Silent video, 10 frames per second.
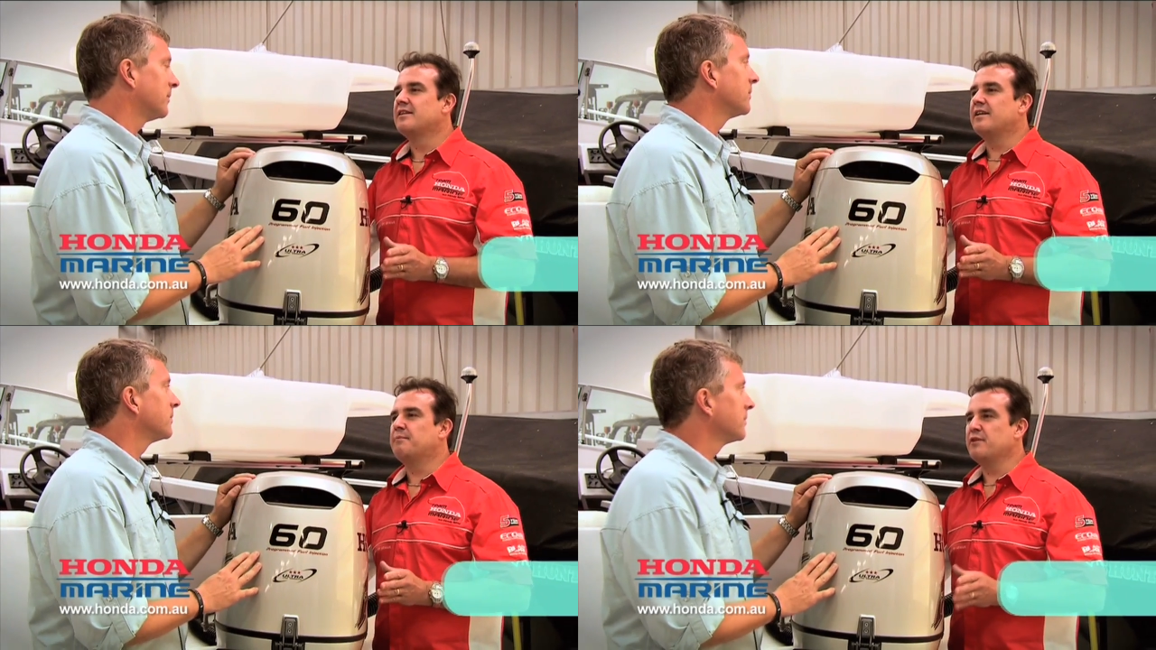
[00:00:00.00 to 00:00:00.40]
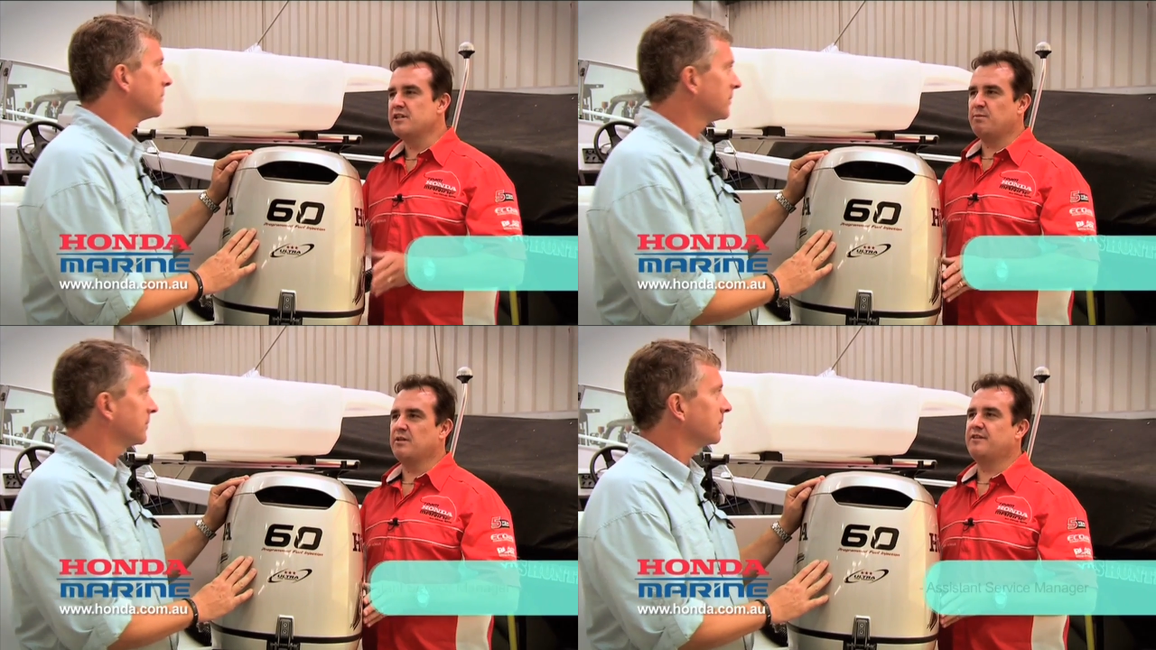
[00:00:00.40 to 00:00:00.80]
Speaker 1: The
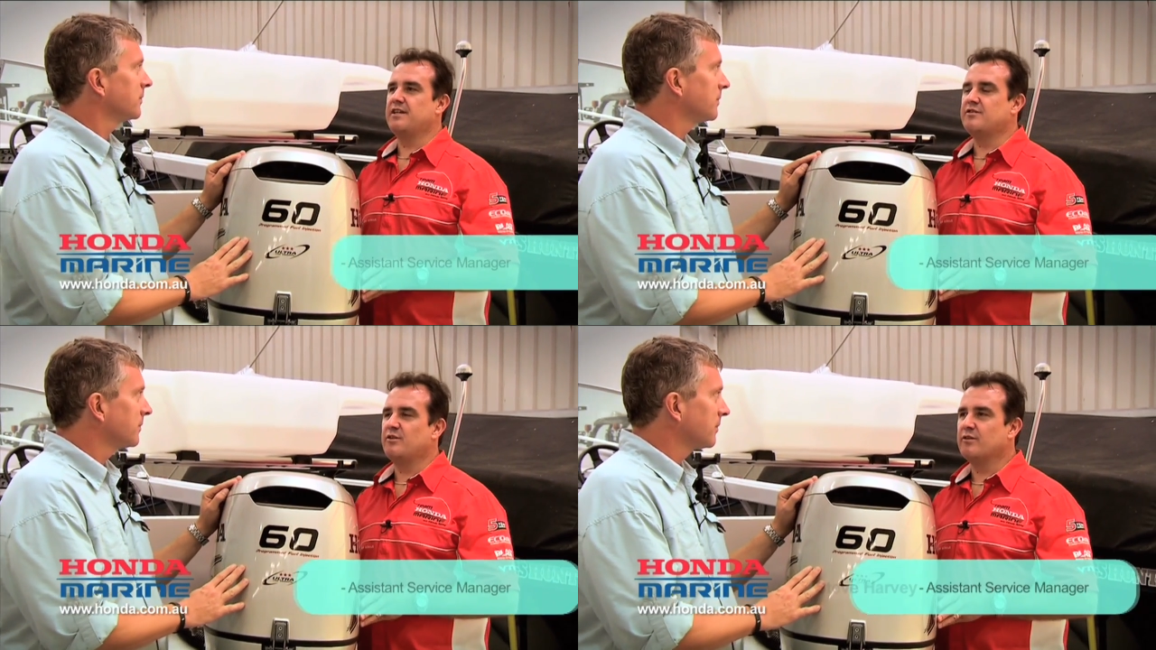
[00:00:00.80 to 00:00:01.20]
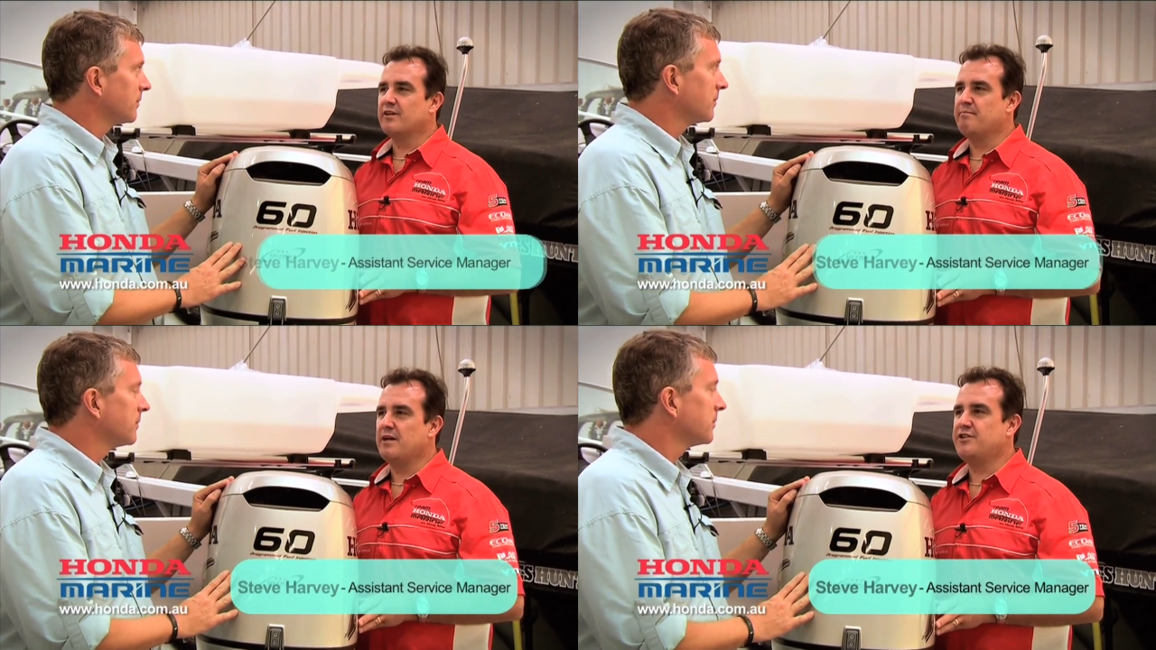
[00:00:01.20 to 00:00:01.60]
principle of the
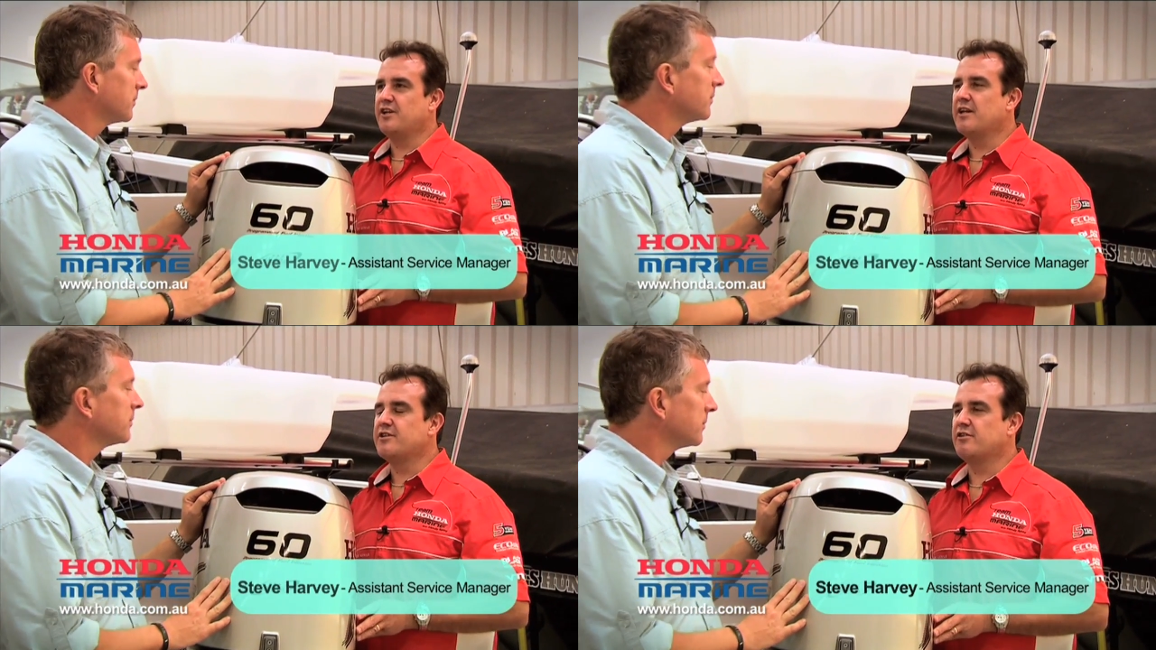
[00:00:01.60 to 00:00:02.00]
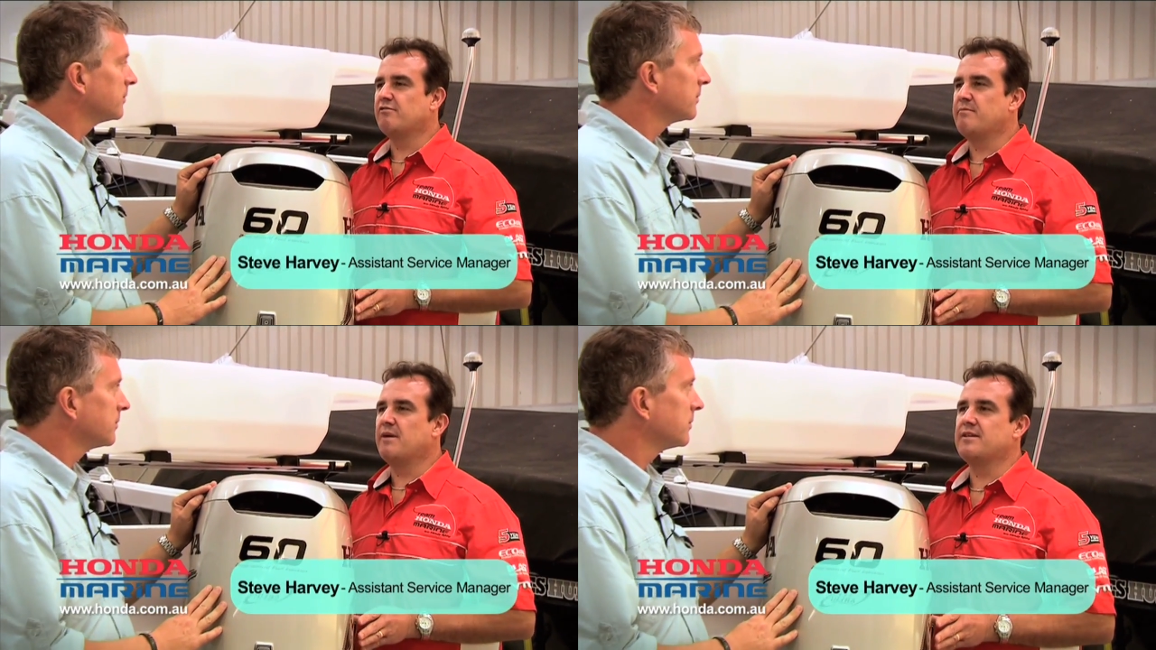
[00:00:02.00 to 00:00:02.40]
internal combustion
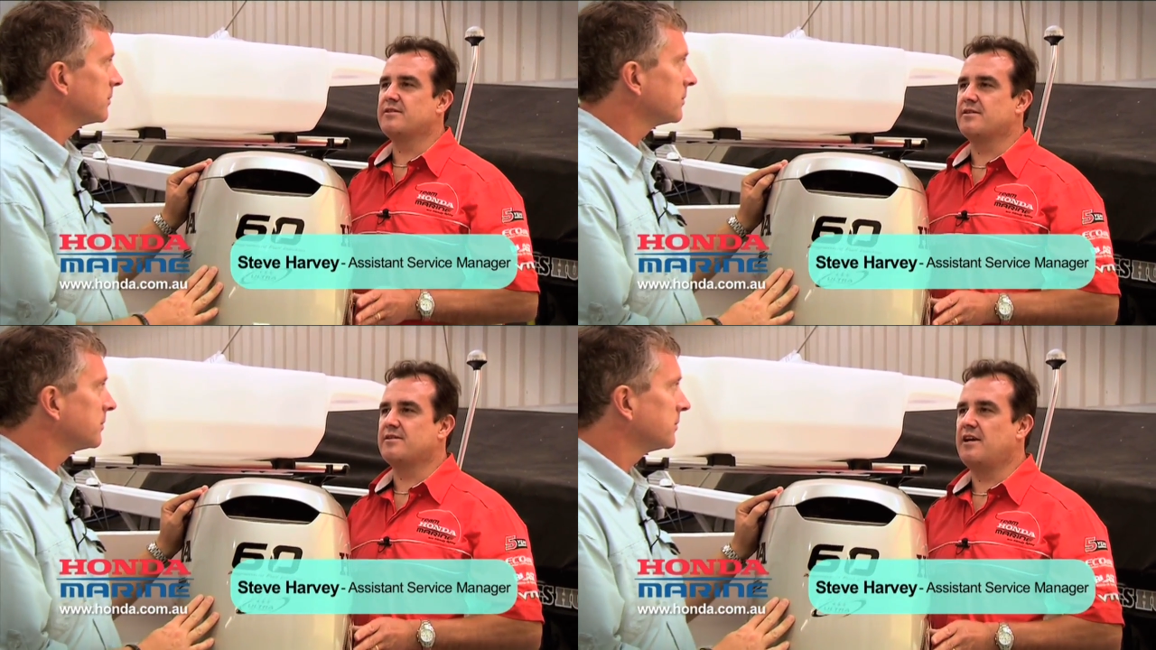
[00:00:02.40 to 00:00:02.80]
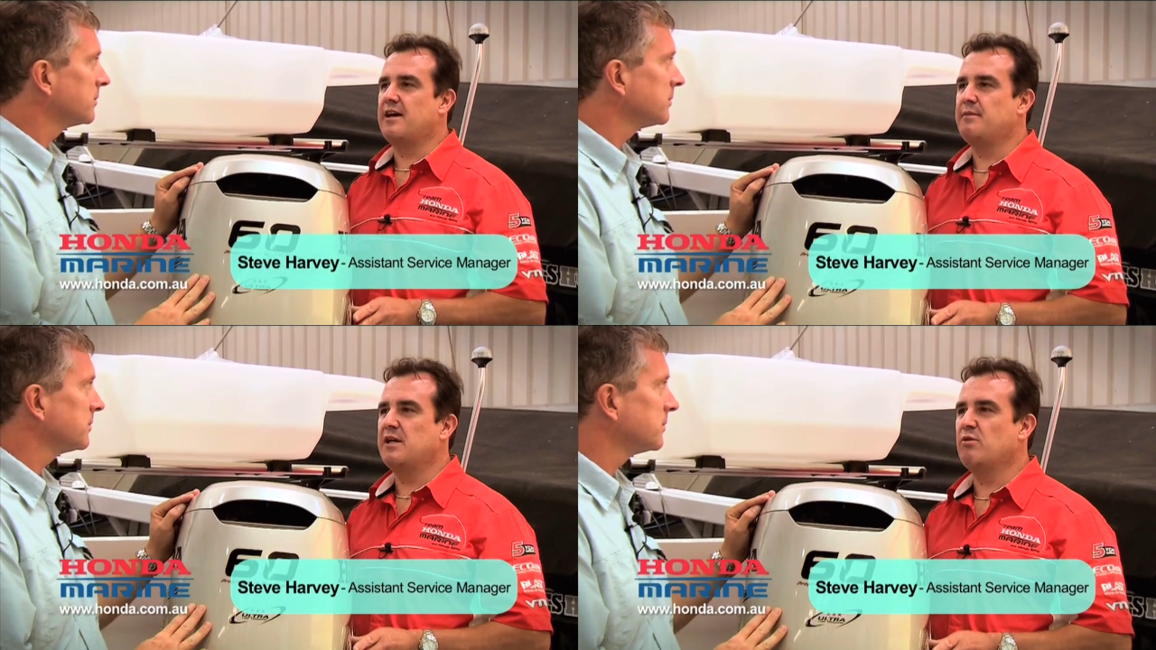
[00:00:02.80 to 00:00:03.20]
engine remains the
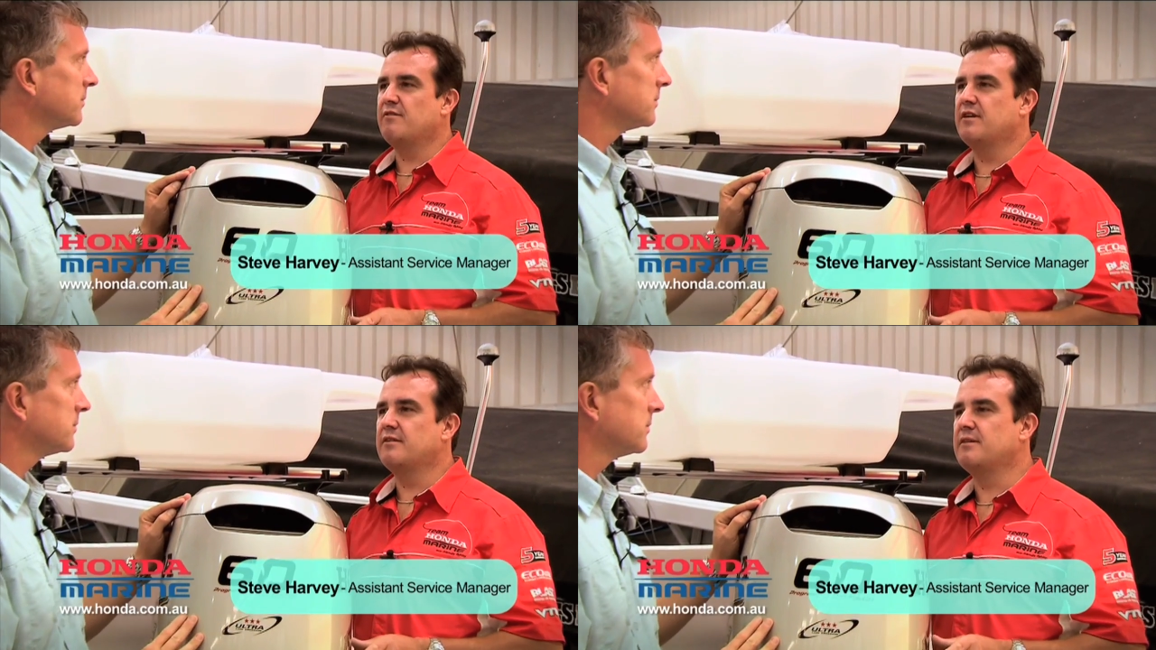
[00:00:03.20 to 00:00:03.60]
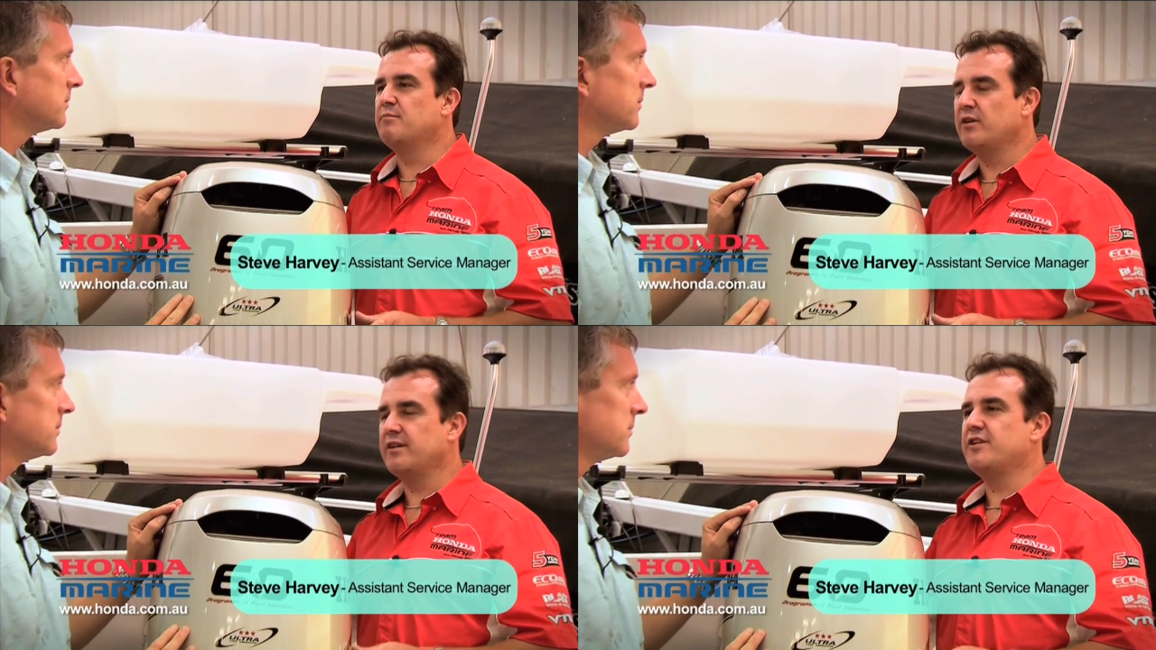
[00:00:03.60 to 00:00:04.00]
same. However,
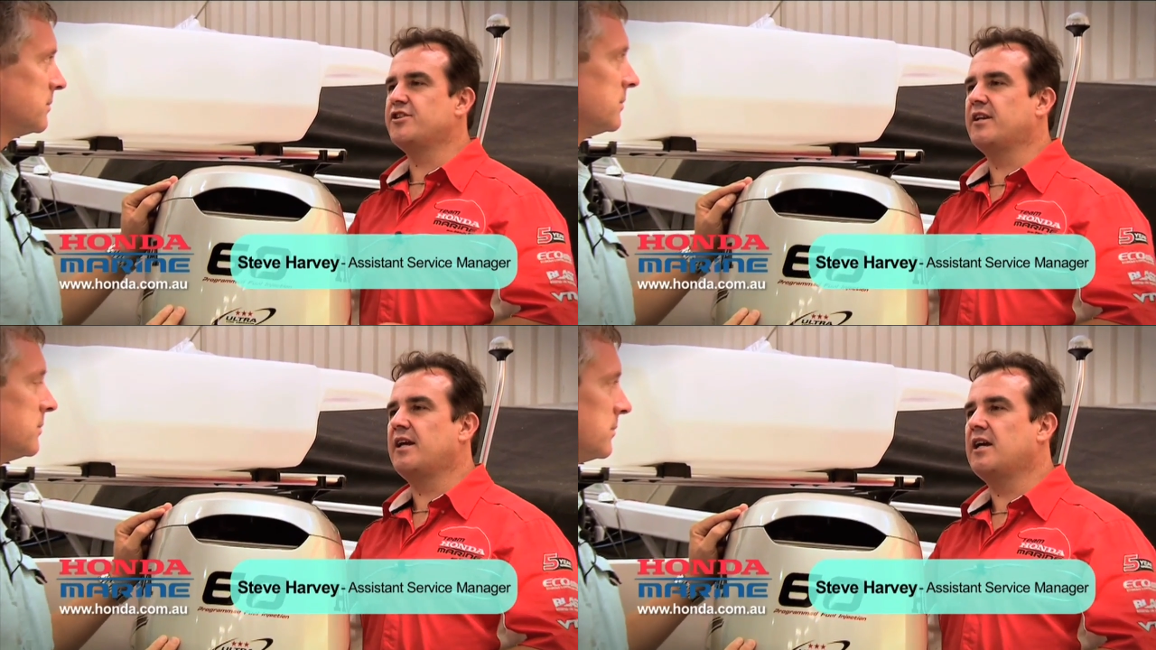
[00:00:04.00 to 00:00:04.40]
the modern engine